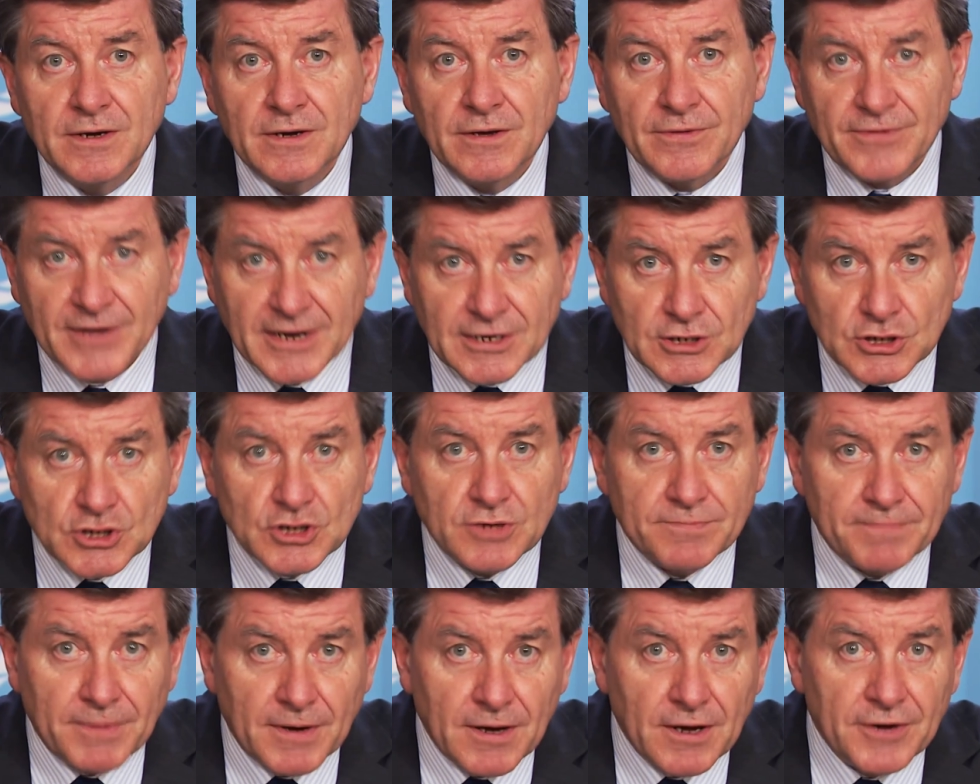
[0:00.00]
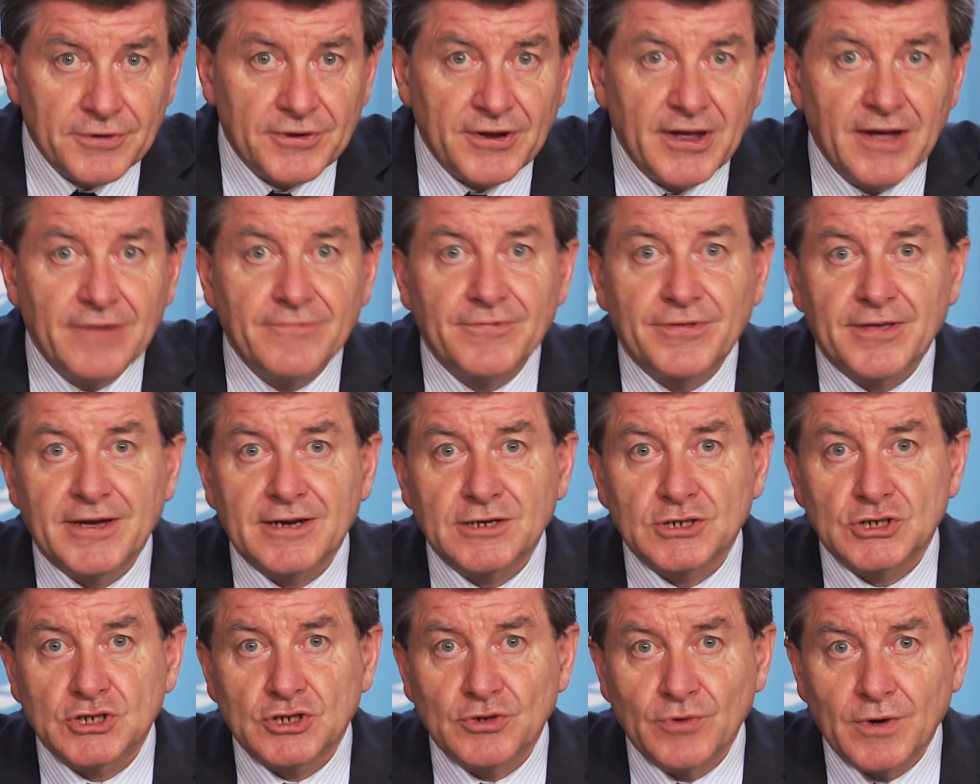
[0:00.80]
Thanks to Pardev,
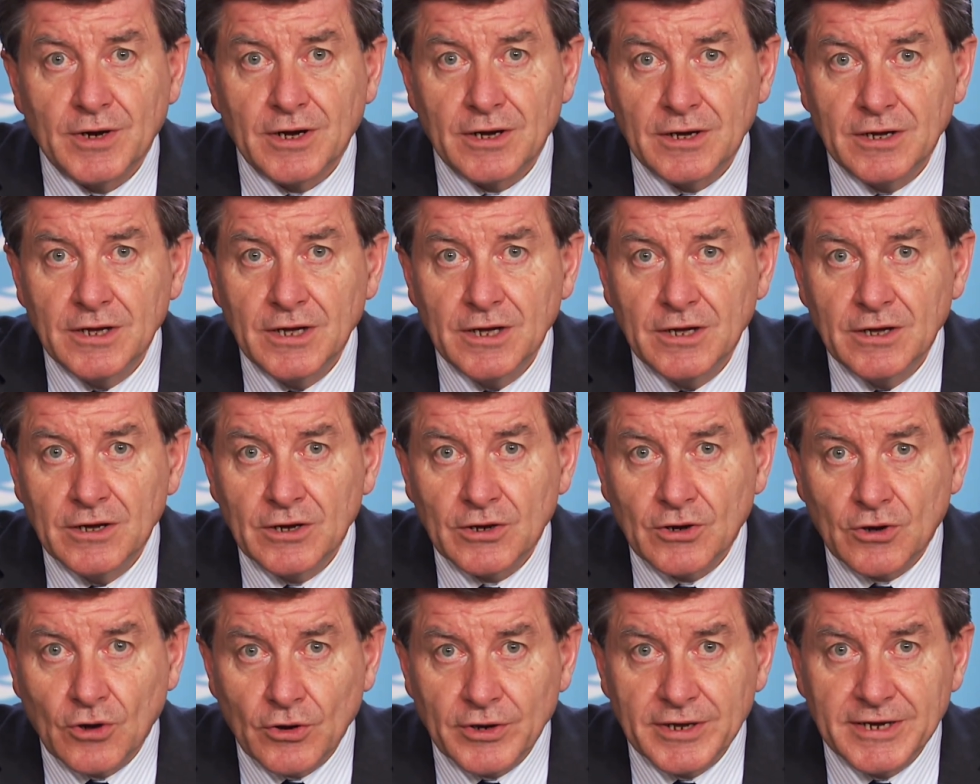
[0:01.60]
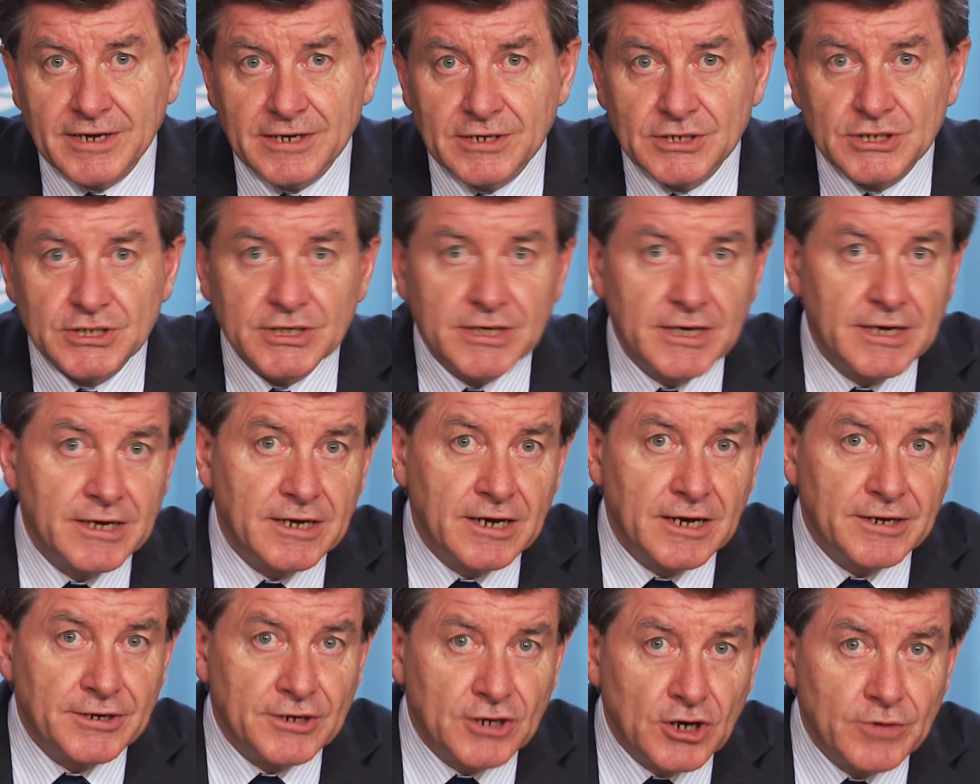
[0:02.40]
thanks to our colleagues
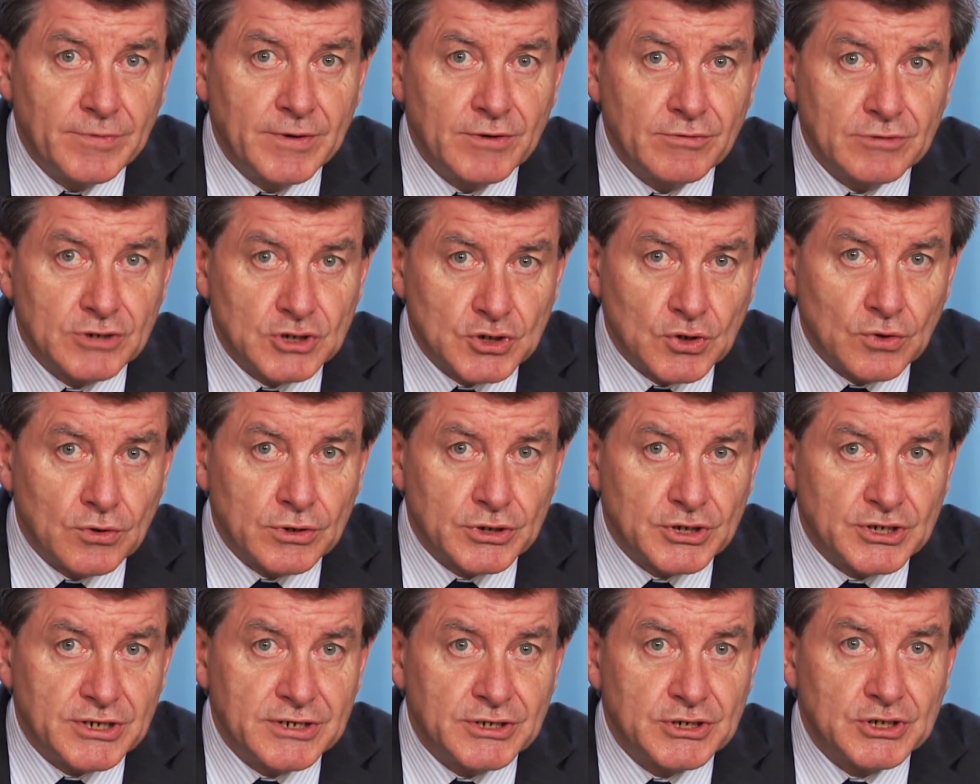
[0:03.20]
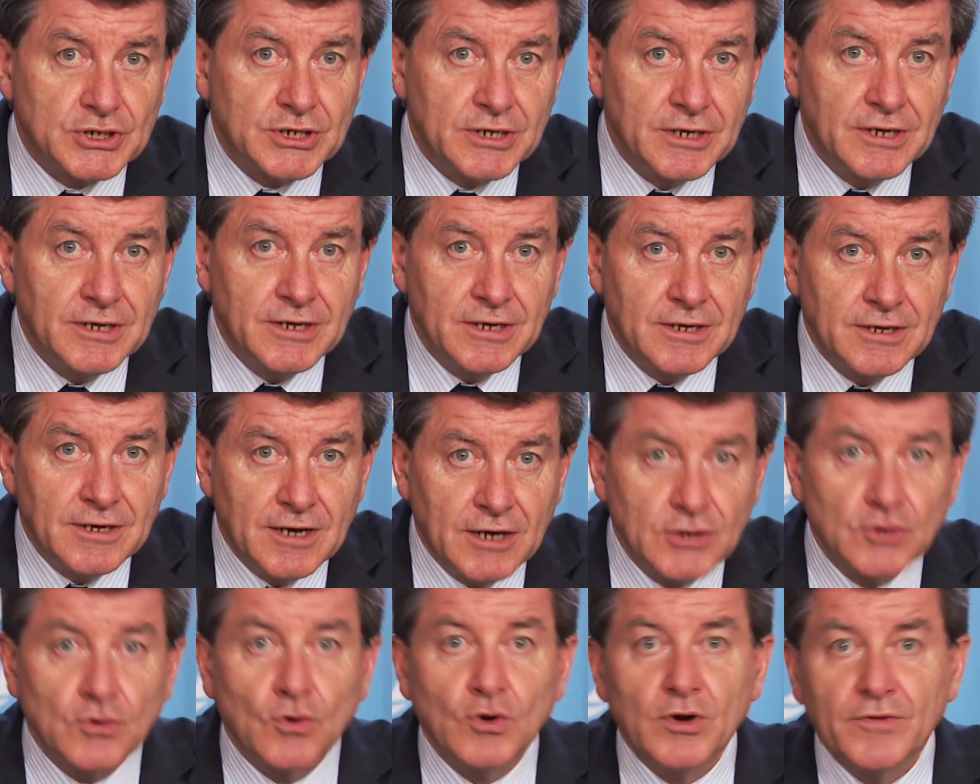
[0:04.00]
in Human Resources
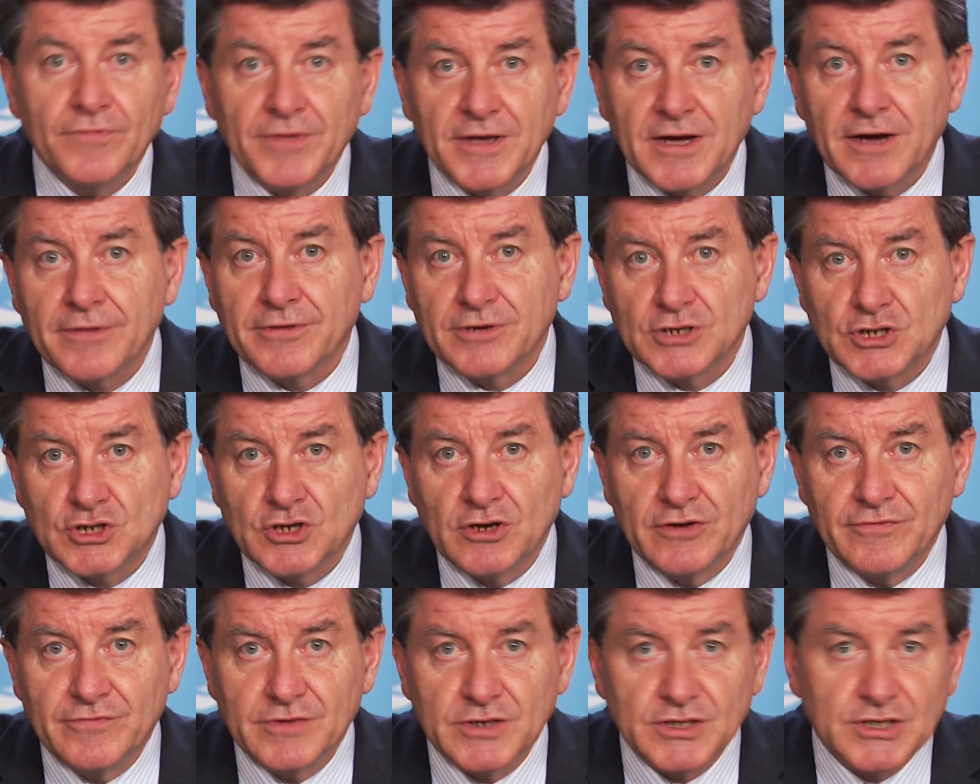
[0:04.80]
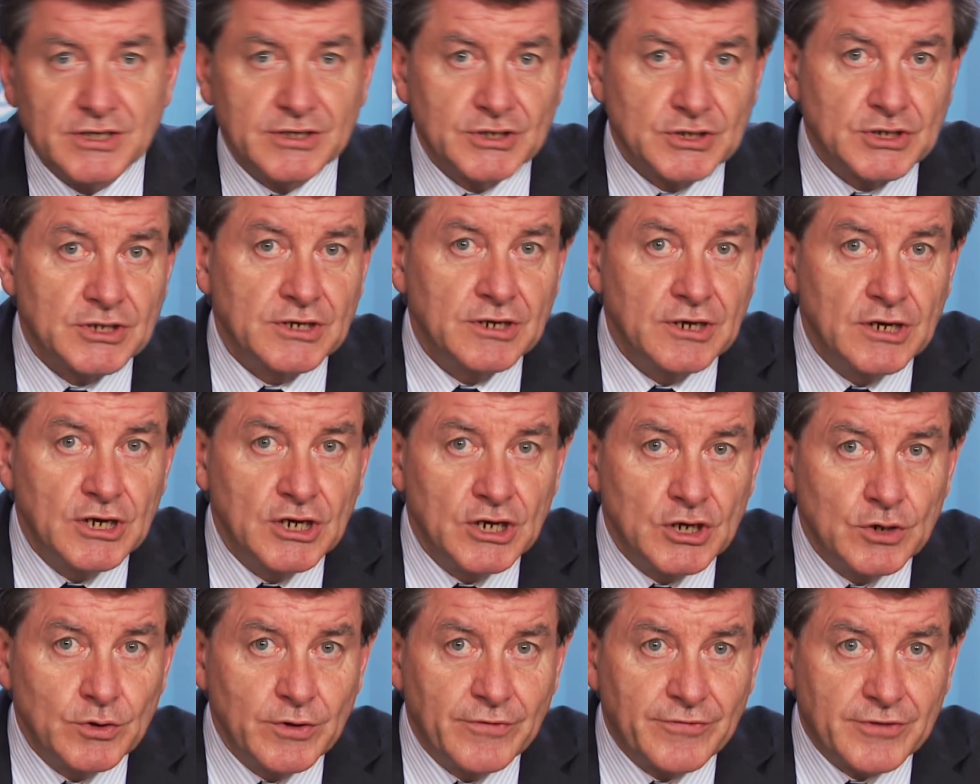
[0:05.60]
and all of the other services
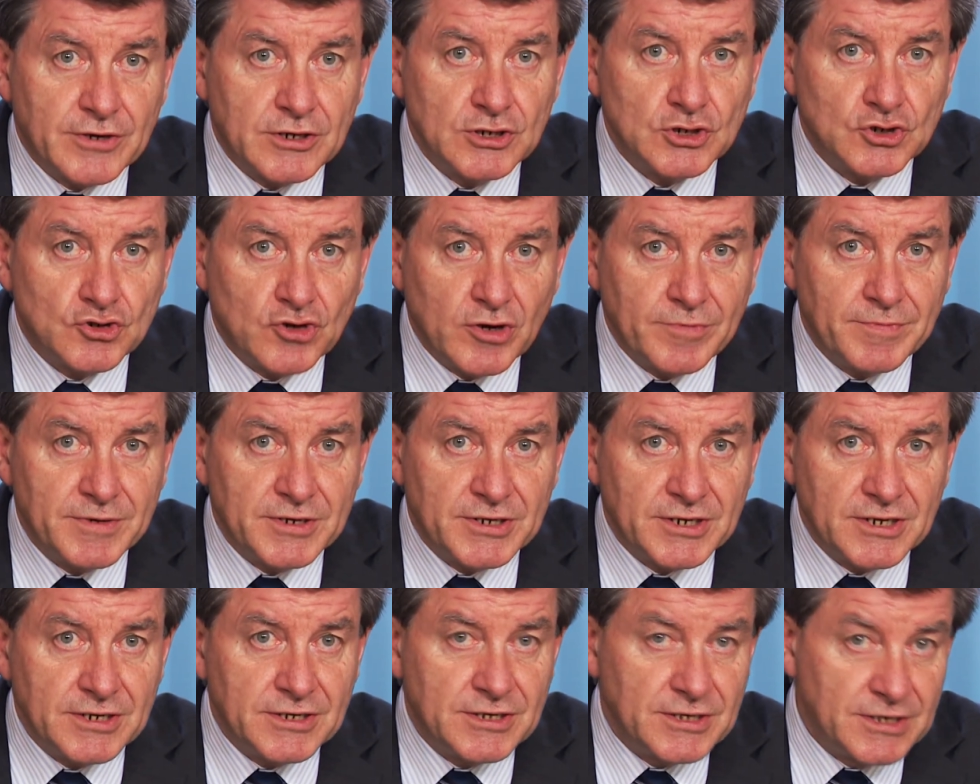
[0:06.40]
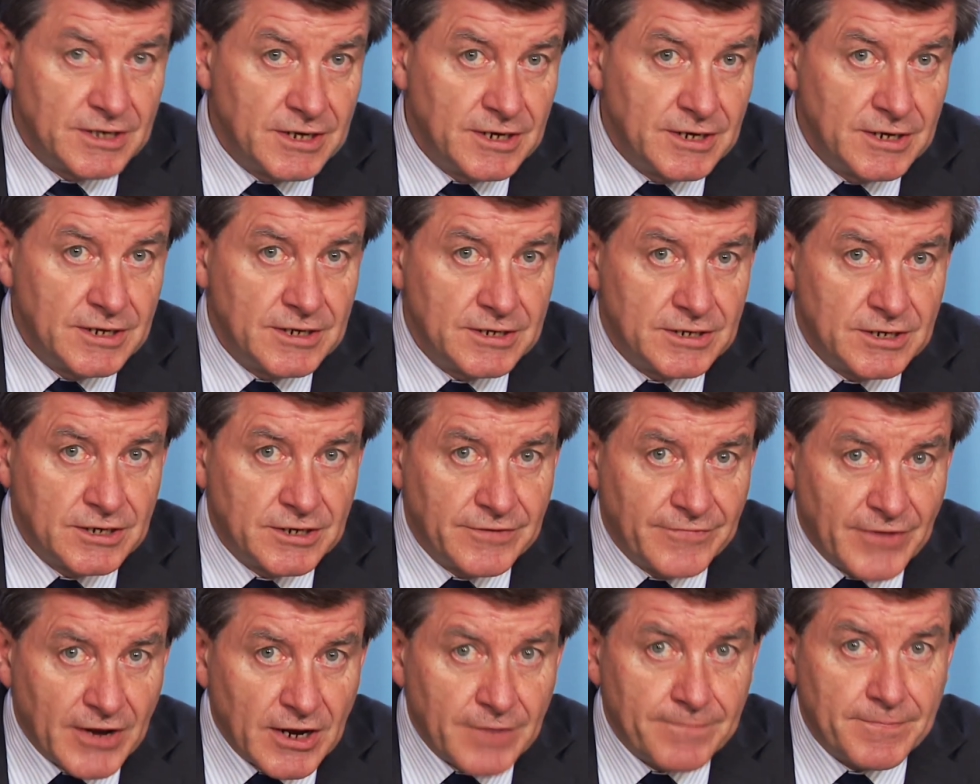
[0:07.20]
who have contributed to
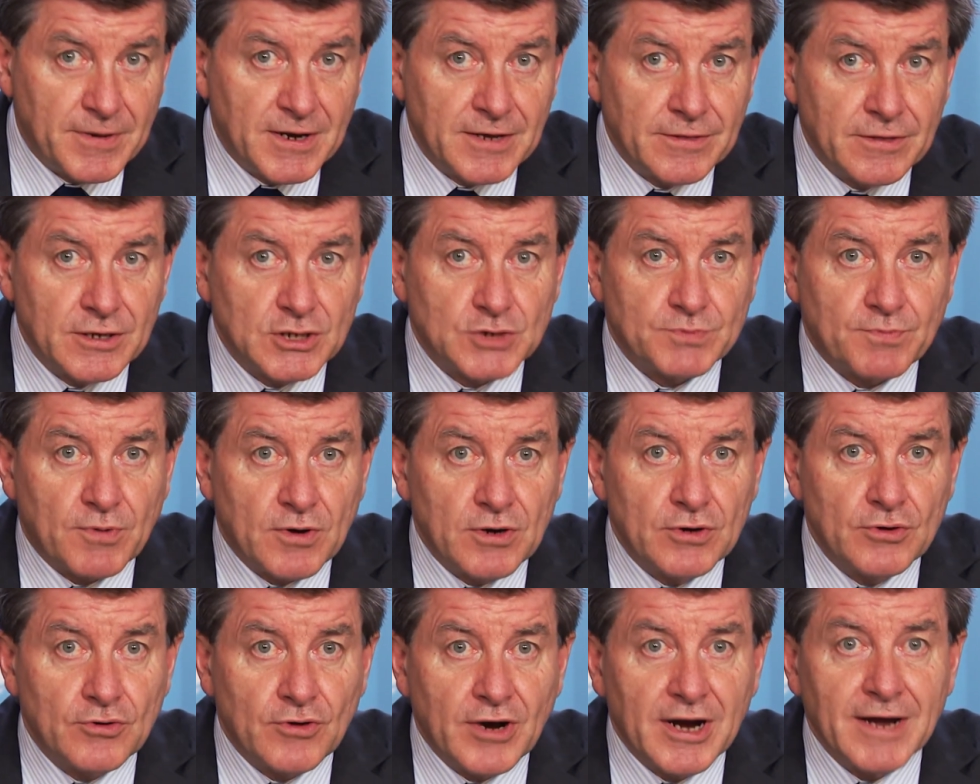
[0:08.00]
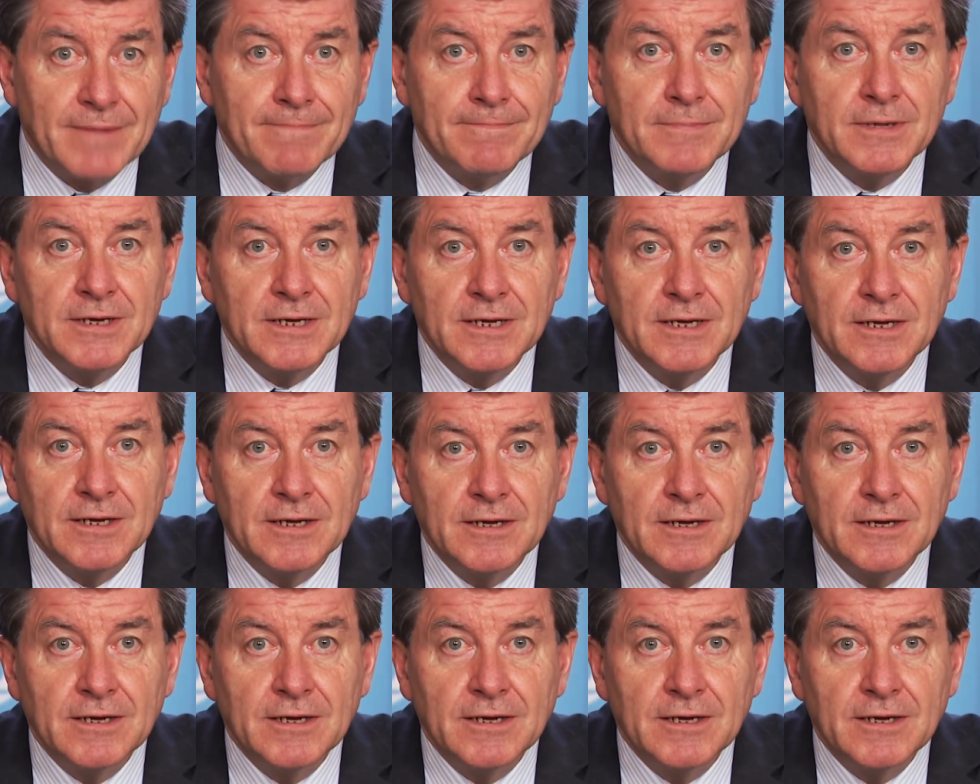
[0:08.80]
developing this programme,